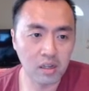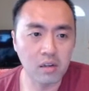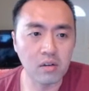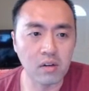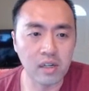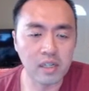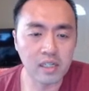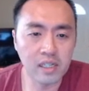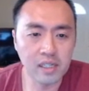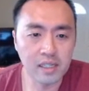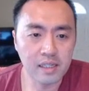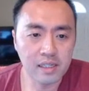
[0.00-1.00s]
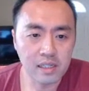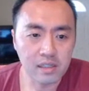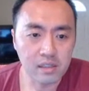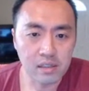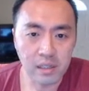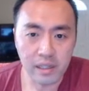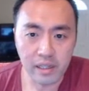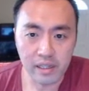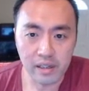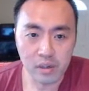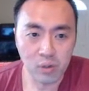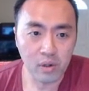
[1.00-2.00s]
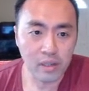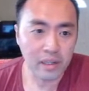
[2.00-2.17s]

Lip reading: right? And you want to